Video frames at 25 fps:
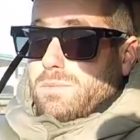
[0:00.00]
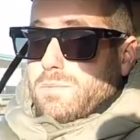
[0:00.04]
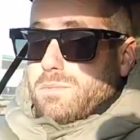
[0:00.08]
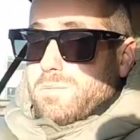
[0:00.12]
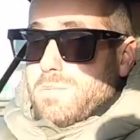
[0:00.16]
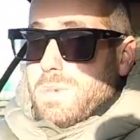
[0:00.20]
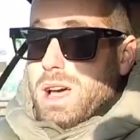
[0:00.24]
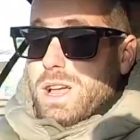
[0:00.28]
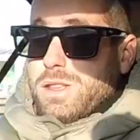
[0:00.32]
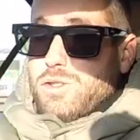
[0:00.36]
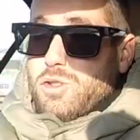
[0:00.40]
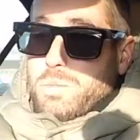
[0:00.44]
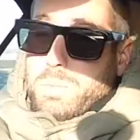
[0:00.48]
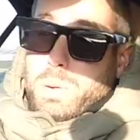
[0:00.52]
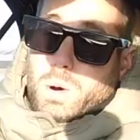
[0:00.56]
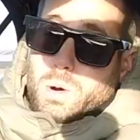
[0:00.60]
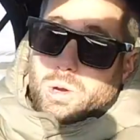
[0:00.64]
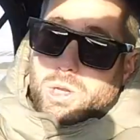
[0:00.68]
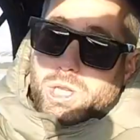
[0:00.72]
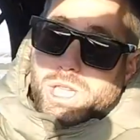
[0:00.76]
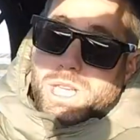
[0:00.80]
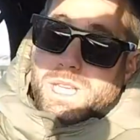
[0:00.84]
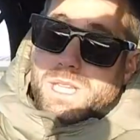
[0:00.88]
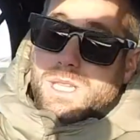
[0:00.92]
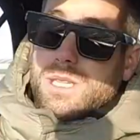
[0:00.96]
Manual
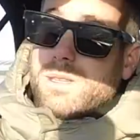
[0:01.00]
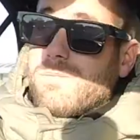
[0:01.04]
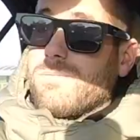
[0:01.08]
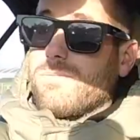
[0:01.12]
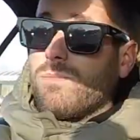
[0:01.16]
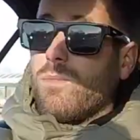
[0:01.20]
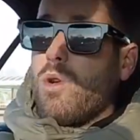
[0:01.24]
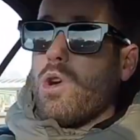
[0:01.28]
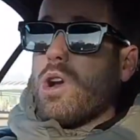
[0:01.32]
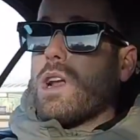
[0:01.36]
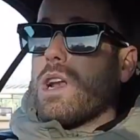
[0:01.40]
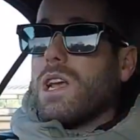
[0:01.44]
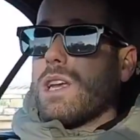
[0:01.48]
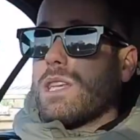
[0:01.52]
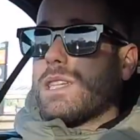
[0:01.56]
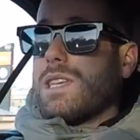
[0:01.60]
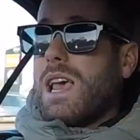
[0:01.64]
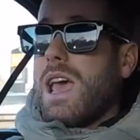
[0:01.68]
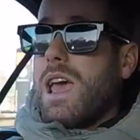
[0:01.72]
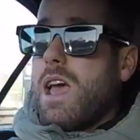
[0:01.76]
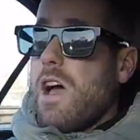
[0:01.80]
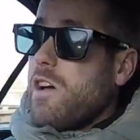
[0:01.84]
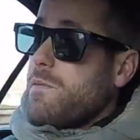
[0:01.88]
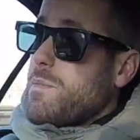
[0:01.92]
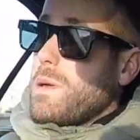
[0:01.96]
Porsches, what can I
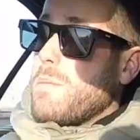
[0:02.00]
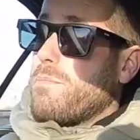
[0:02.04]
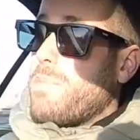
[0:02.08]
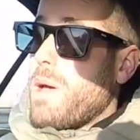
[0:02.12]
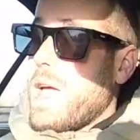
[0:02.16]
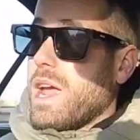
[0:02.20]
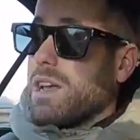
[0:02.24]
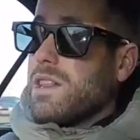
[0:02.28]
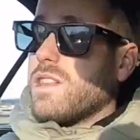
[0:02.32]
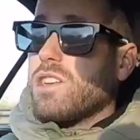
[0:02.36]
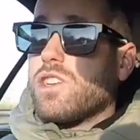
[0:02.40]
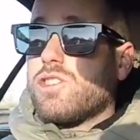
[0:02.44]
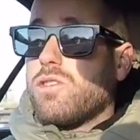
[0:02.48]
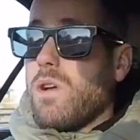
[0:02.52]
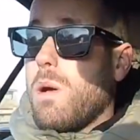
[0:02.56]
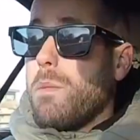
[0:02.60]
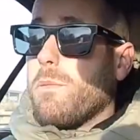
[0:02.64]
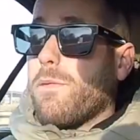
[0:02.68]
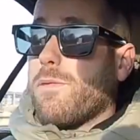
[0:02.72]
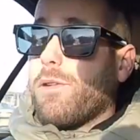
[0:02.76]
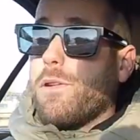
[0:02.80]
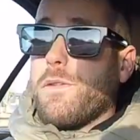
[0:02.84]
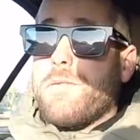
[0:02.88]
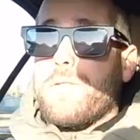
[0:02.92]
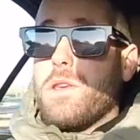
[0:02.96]
say? I've been banging the drum
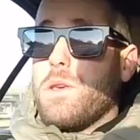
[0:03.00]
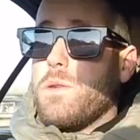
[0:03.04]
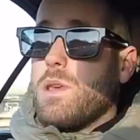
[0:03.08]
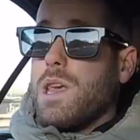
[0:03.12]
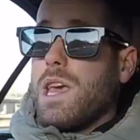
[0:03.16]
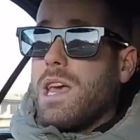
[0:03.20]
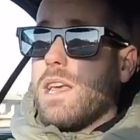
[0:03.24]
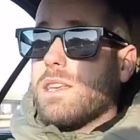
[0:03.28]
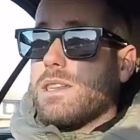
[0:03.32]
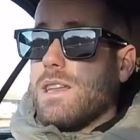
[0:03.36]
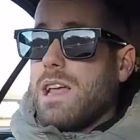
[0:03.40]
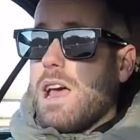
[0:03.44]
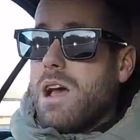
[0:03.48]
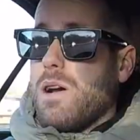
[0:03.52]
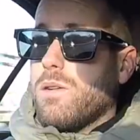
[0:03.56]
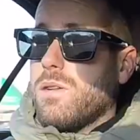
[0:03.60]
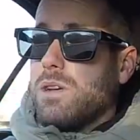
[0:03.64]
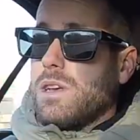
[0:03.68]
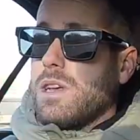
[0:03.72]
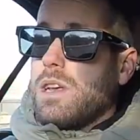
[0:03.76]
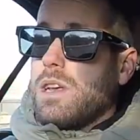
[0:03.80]
for a few years now,